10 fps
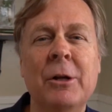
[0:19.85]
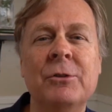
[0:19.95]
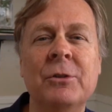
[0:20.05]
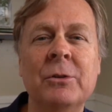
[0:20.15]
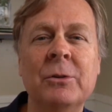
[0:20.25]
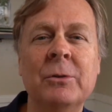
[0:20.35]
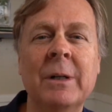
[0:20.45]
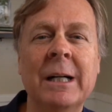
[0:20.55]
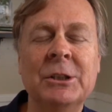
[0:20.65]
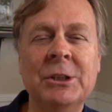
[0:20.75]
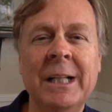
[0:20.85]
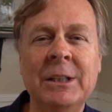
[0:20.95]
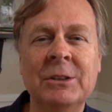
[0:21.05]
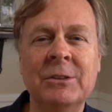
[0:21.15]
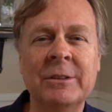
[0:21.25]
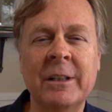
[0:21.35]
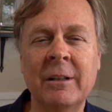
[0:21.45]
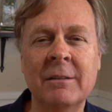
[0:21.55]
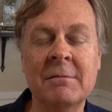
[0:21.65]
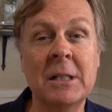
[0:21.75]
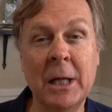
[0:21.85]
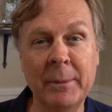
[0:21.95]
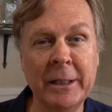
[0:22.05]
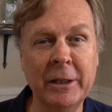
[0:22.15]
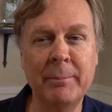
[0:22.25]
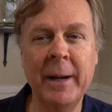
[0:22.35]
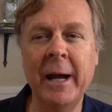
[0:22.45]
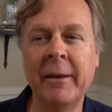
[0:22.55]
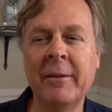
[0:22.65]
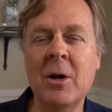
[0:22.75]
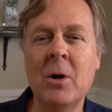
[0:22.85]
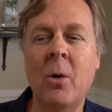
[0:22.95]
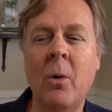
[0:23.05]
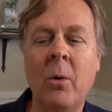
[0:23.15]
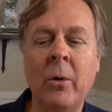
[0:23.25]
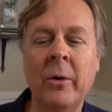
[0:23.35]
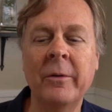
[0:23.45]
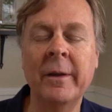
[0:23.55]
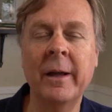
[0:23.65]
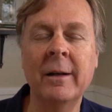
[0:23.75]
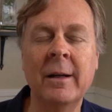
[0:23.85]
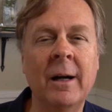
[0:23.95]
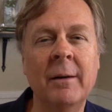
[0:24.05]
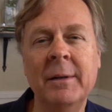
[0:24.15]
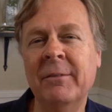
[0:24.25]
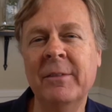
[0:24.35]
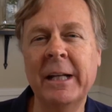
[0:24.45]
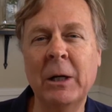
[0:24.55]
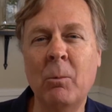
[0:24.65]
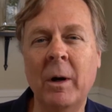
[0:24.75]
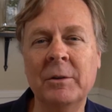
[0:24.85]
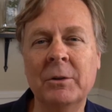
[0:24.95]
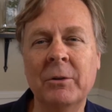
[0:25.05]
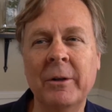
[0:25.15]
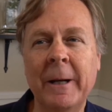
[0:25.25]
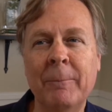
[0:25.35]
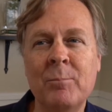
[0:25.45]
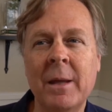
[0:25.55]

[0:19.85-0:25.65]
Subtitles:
to changes that are coming down the path or that even that I want to create.